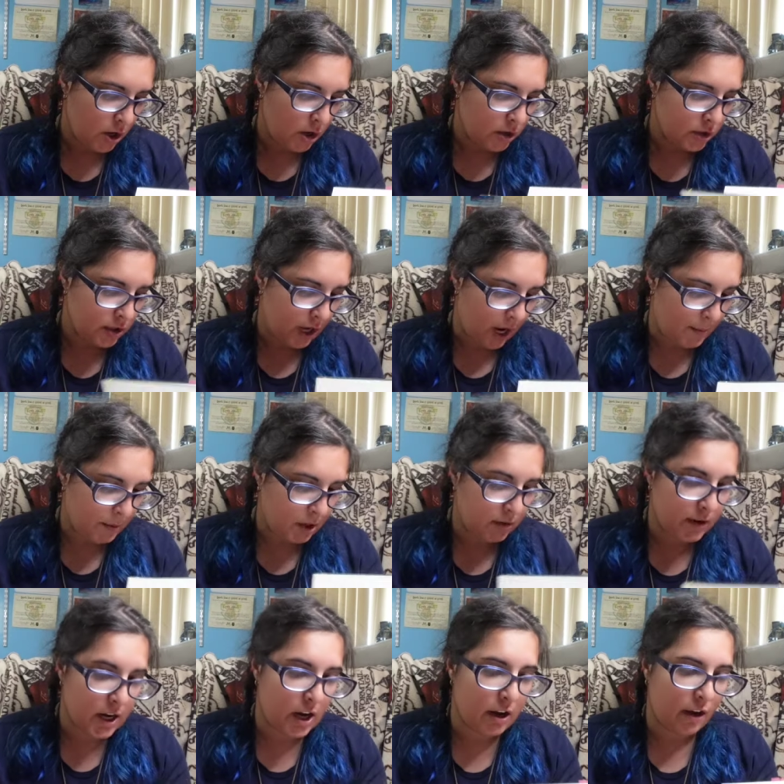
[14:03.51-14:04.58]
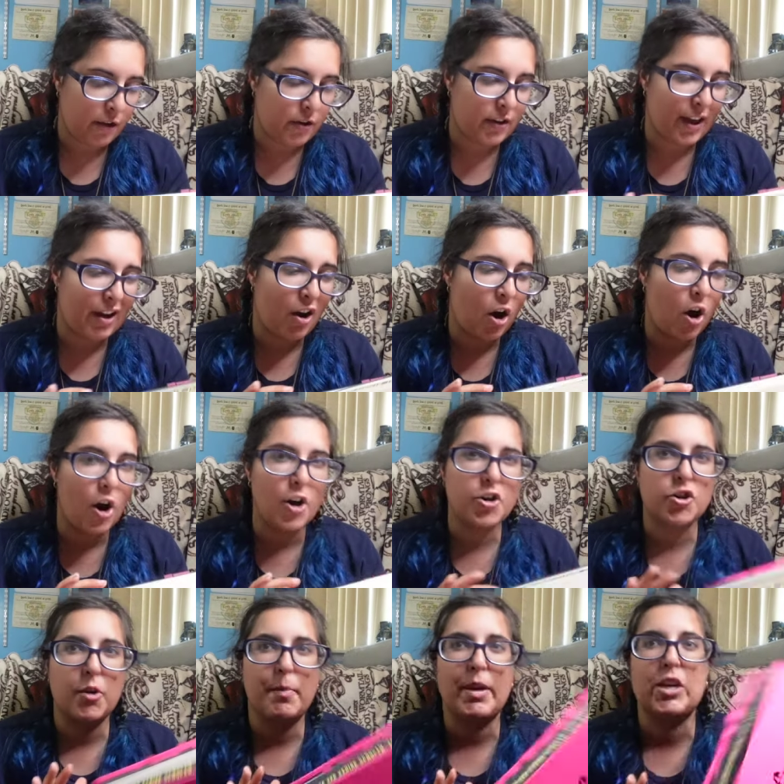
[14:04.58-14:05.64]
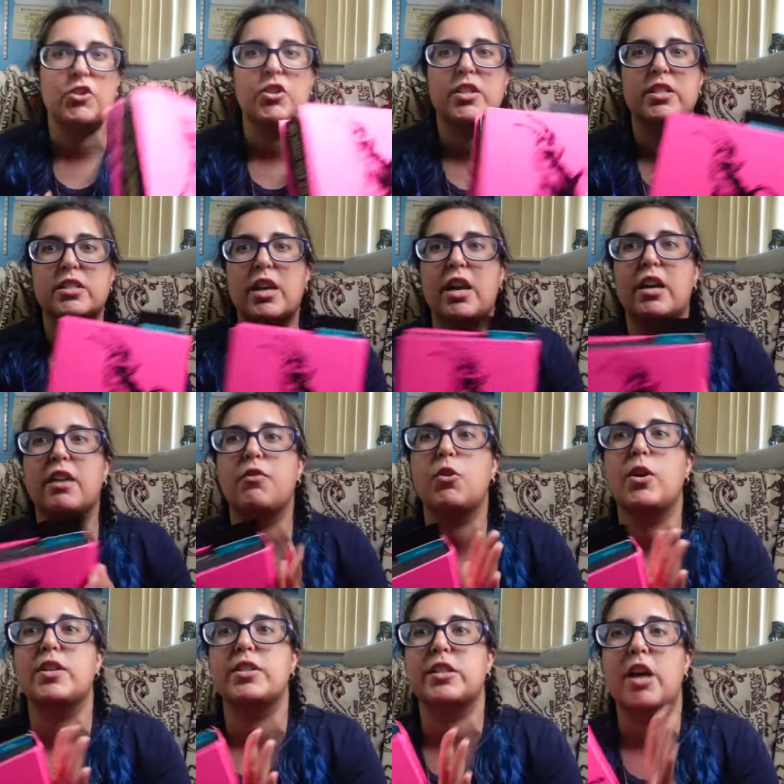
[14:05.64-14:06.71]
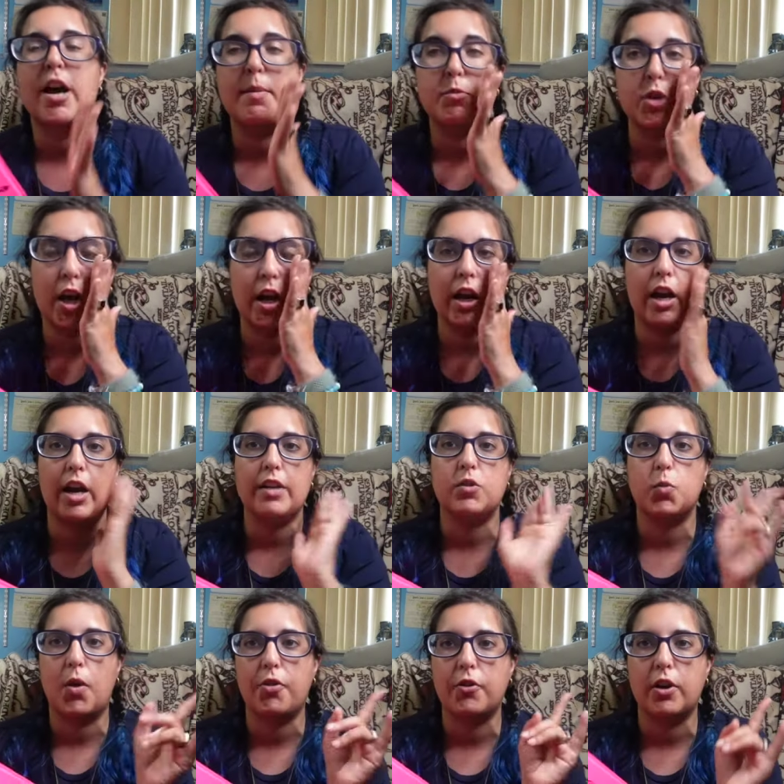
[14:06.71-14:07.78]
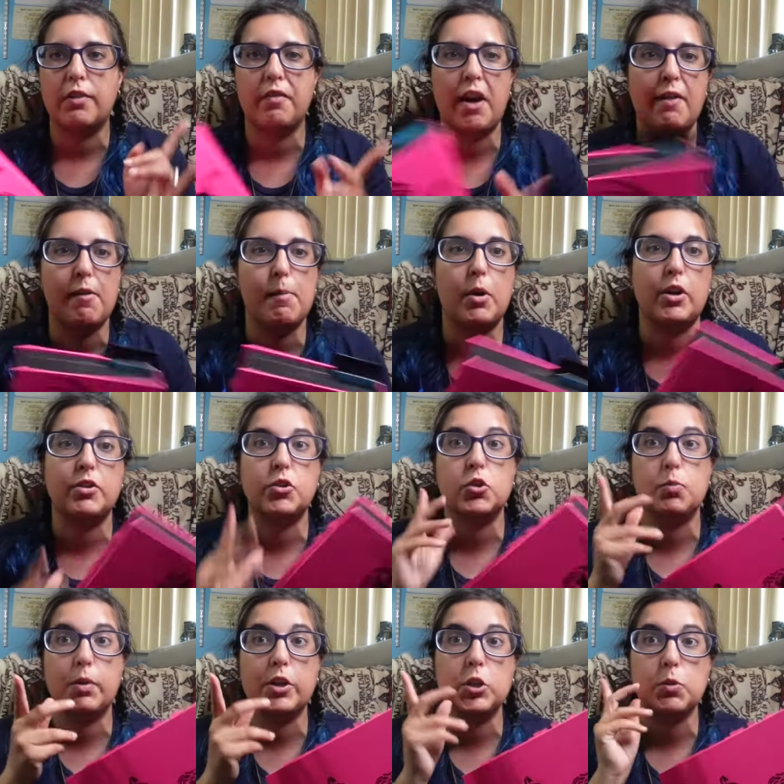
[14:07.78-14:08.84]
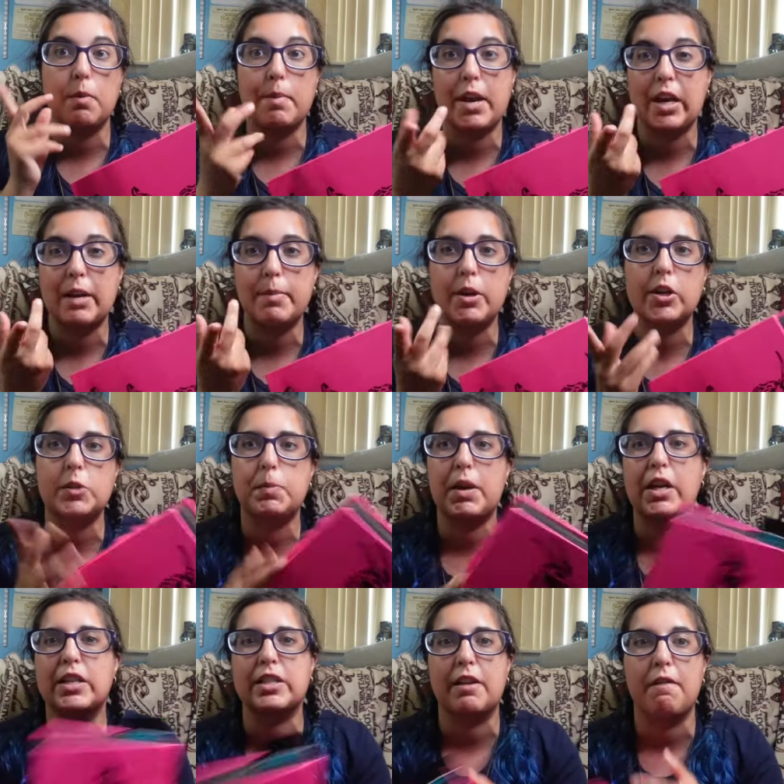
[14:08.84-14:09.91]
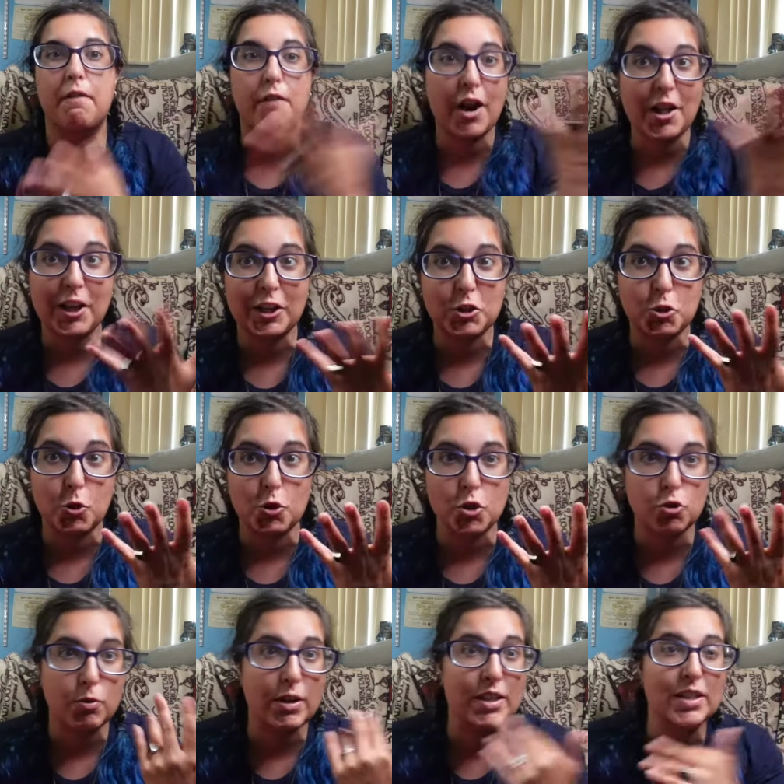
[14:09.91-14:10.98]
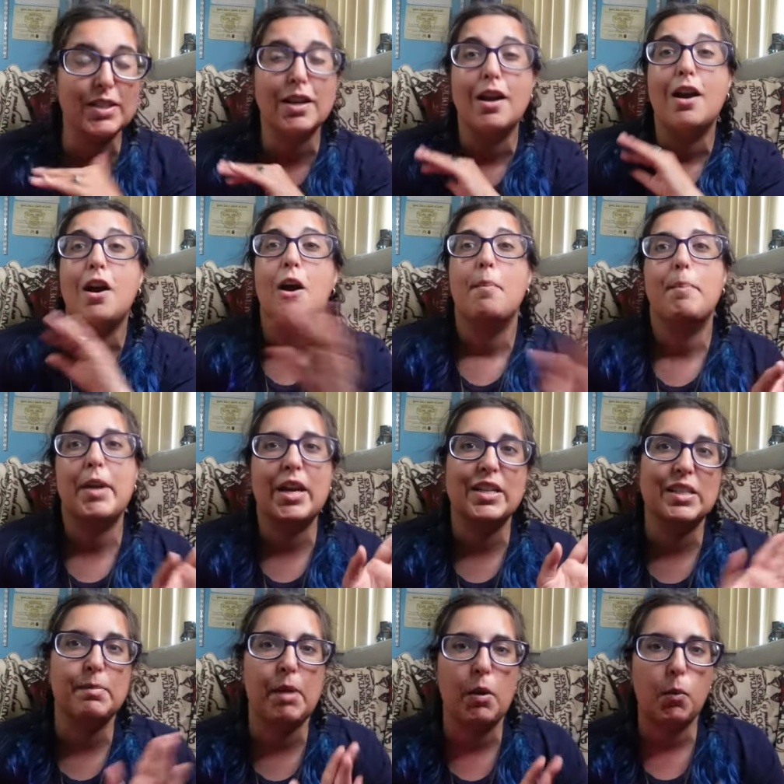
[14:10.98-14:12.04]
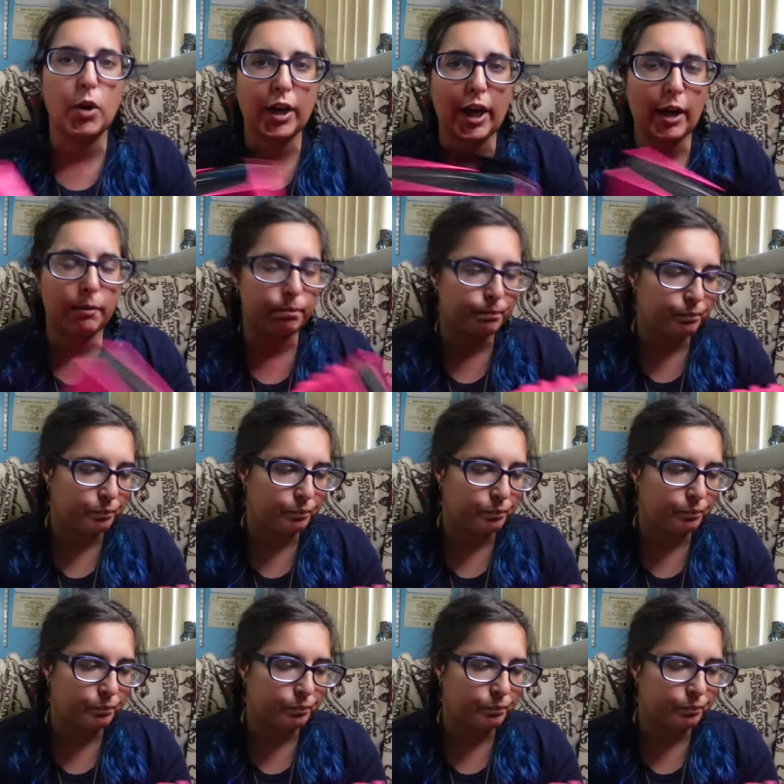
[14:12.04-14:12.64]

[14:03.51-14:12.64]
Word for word: So yeah, I'm going to read another like a hundred pages and give you guys a time check. It's one thirty-five. I'm on sprints with Megan at Books because I finally get to join sprints because I'm not working.